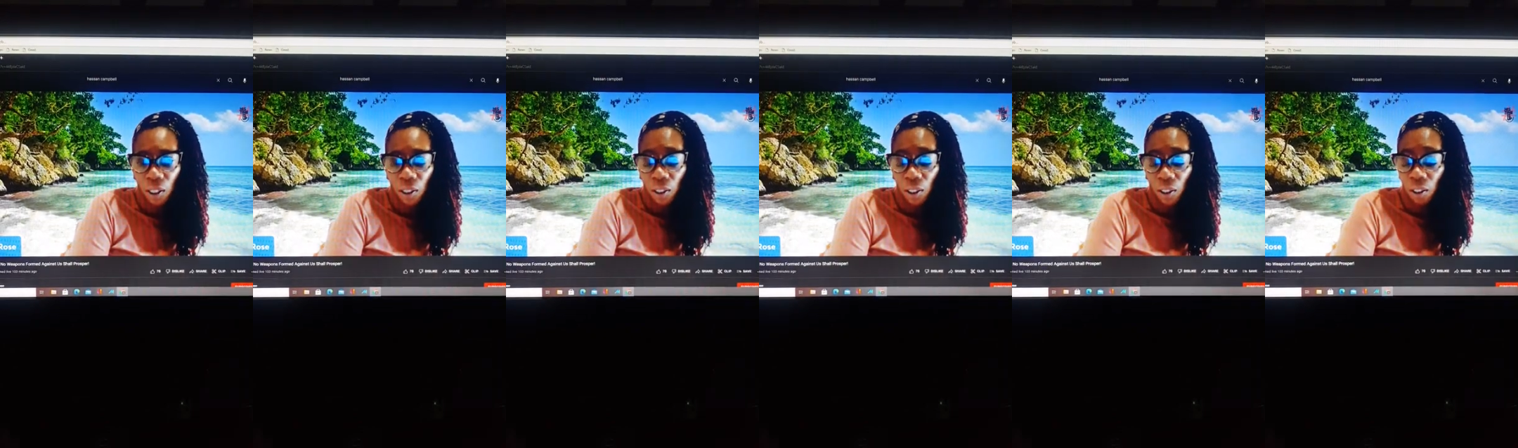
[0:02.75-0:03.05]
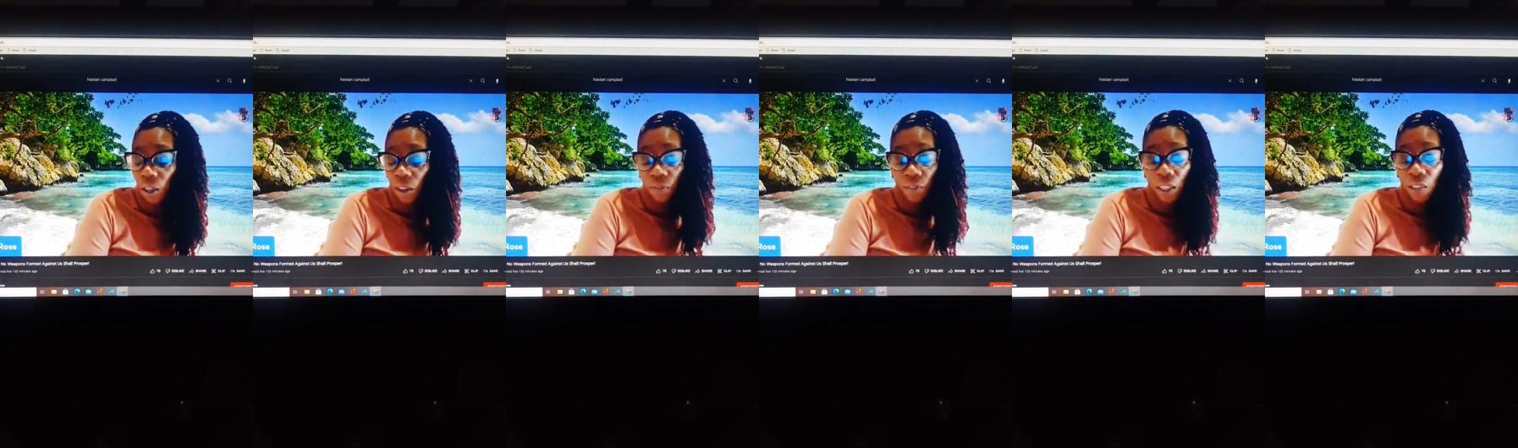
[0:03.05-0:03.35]
And
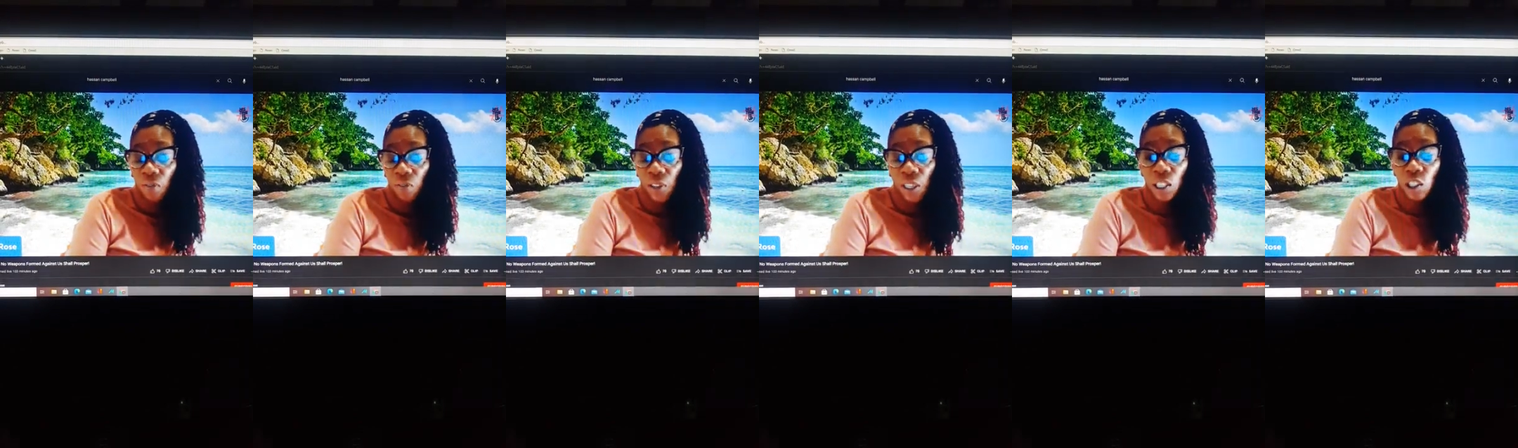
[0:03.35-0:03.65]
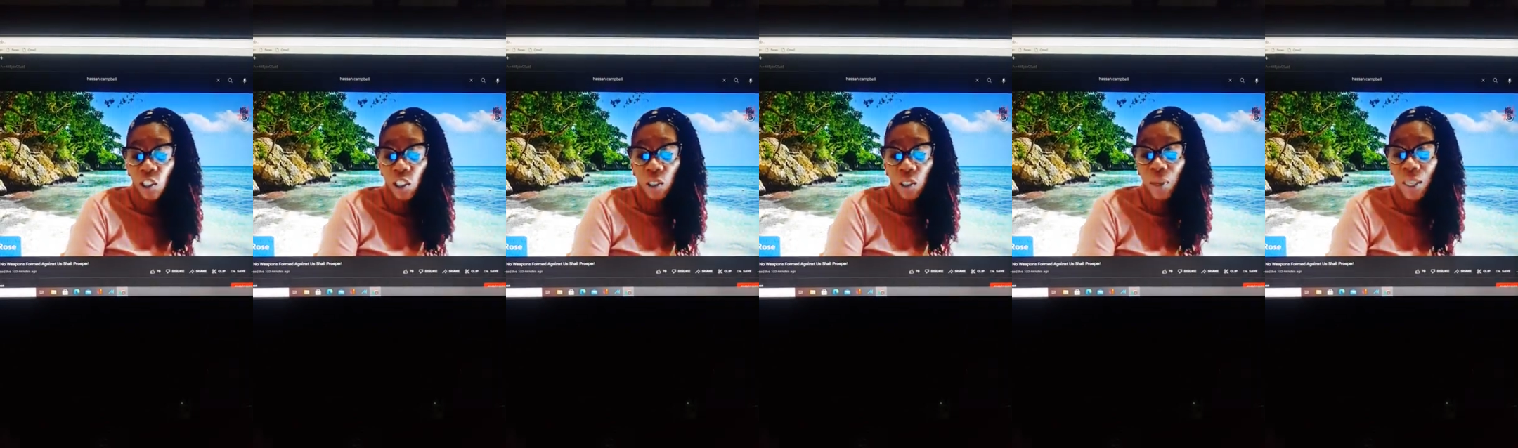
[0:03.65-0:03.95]
if anything, it
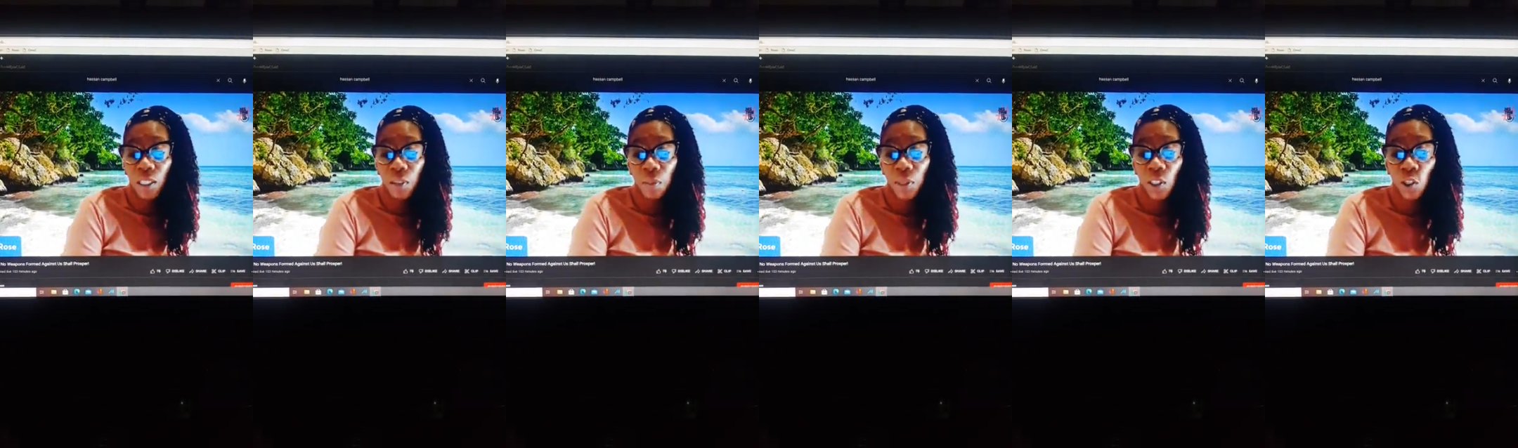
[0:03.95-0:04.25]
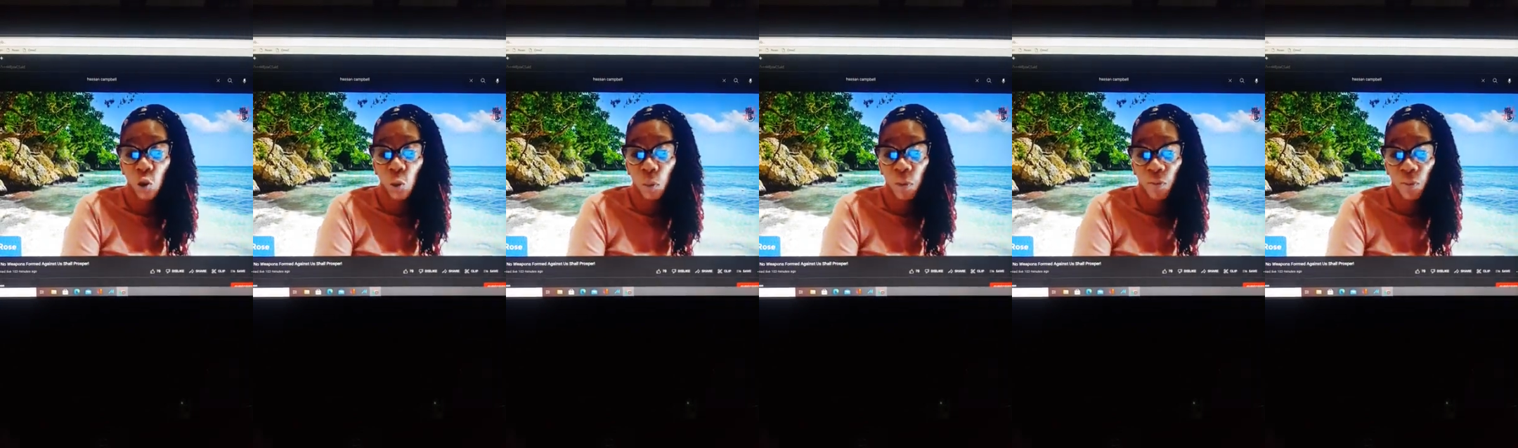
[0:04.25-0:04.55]
just makes me
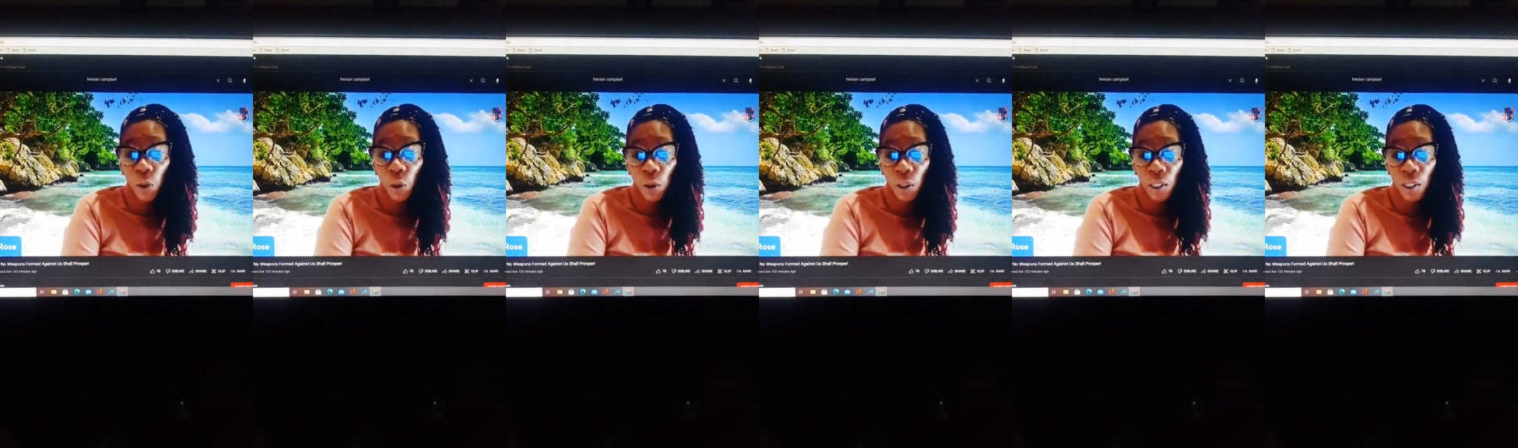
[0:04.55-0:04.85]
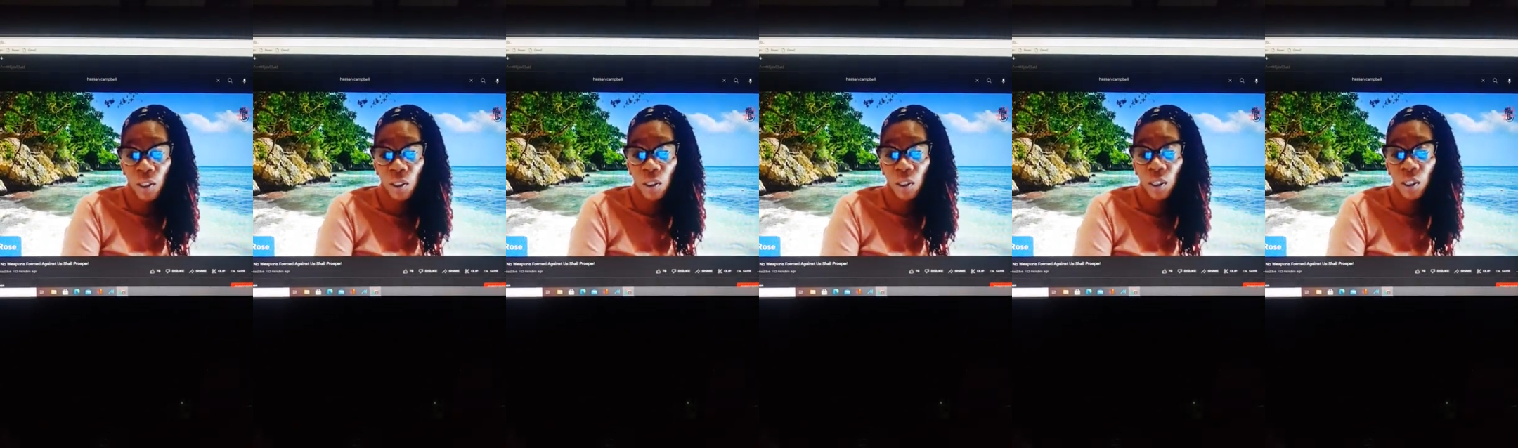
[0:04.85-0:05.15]
super
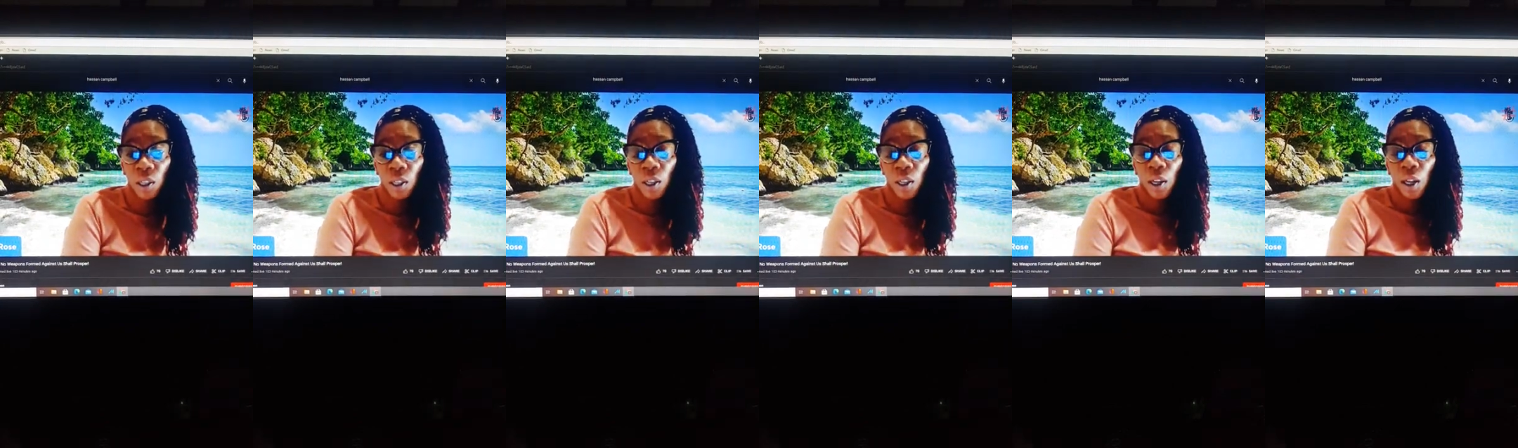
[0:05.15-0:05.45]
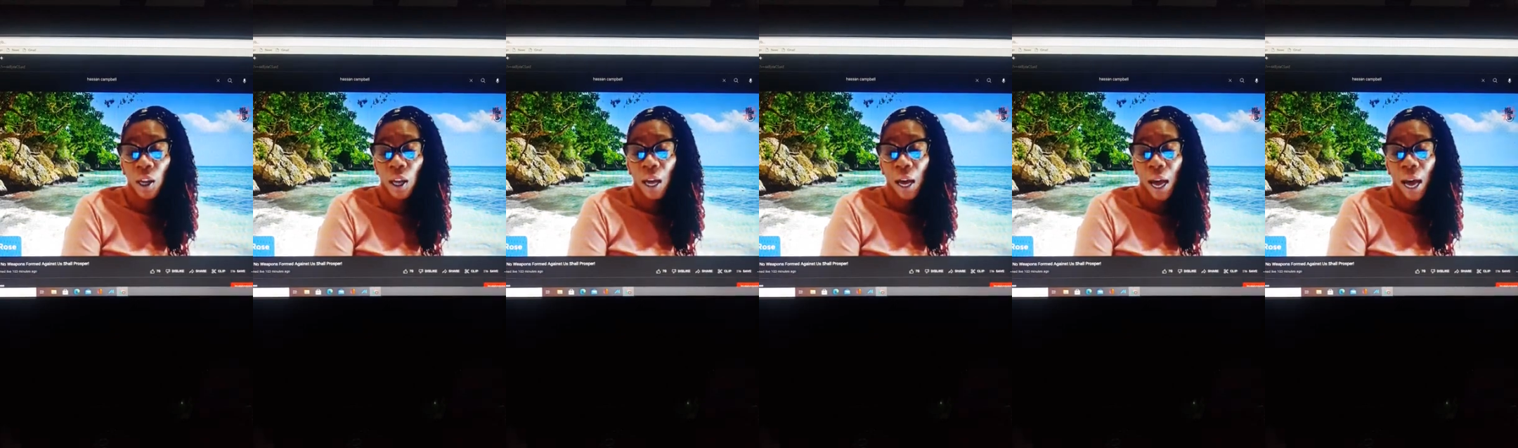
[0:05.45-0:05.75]
focused
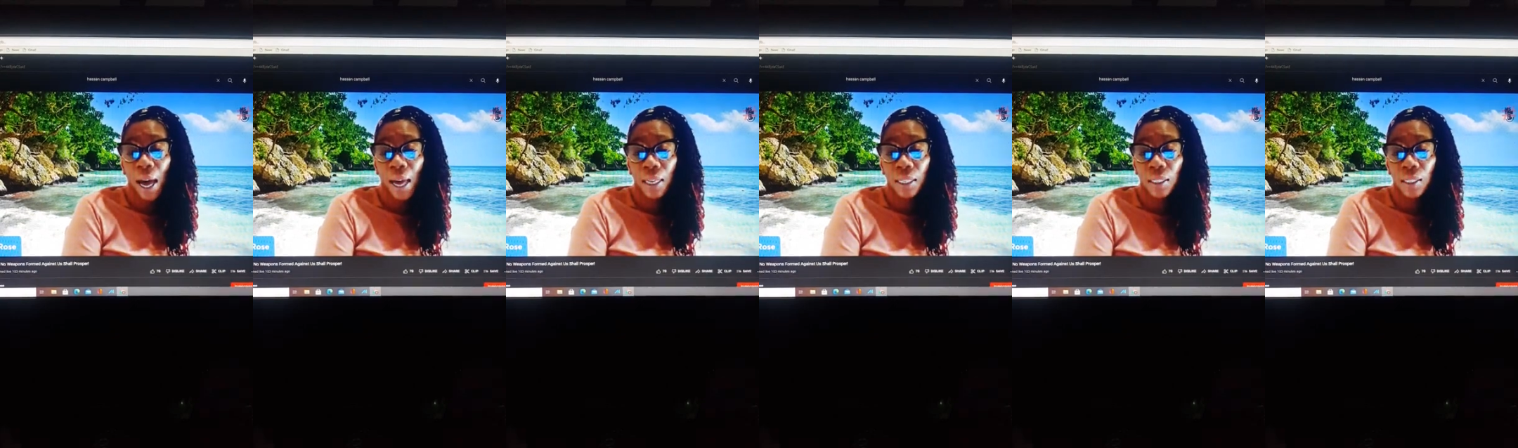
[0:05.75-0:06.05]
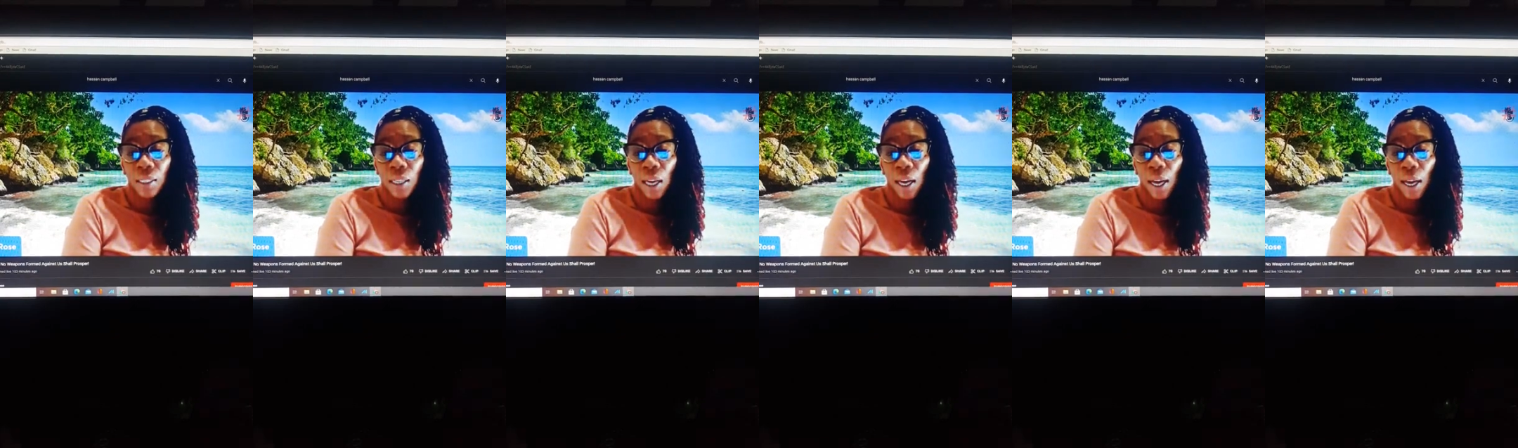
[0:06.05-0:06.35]
and
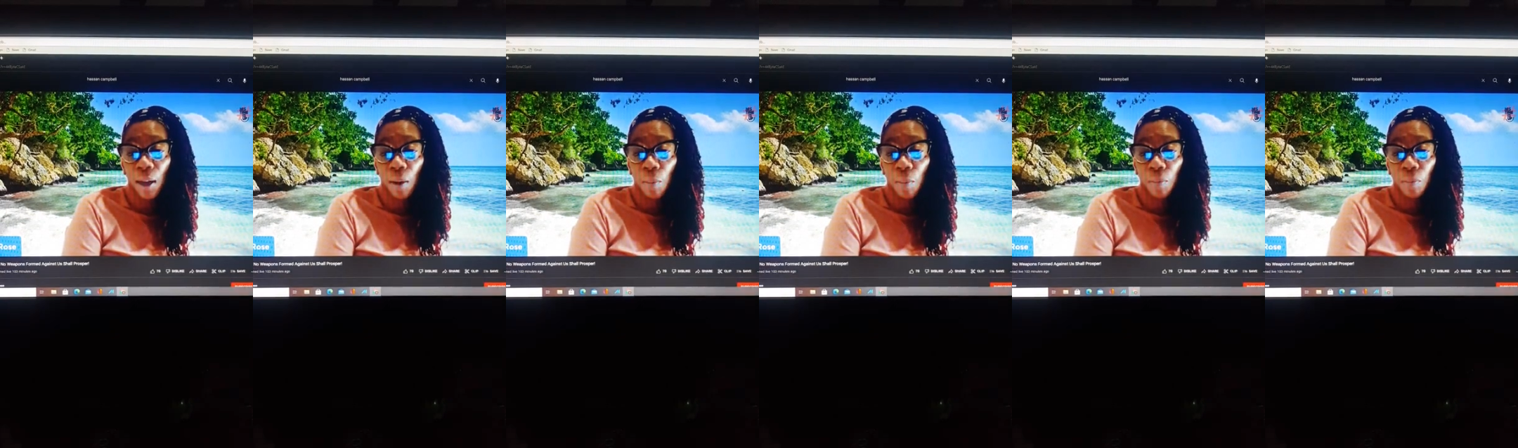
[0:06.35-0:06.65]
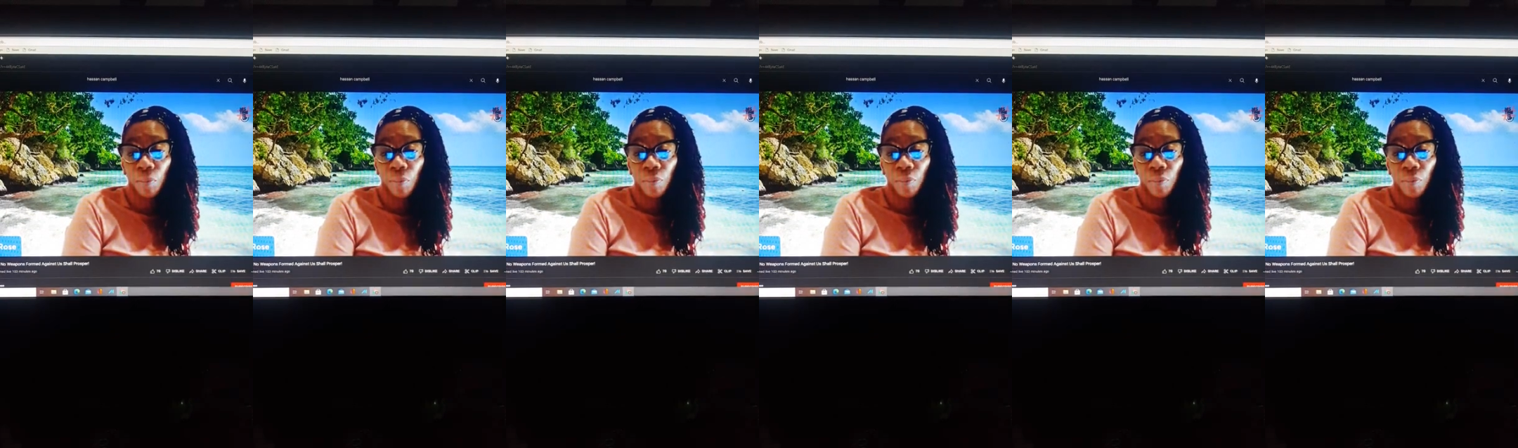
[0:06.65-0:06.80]
um,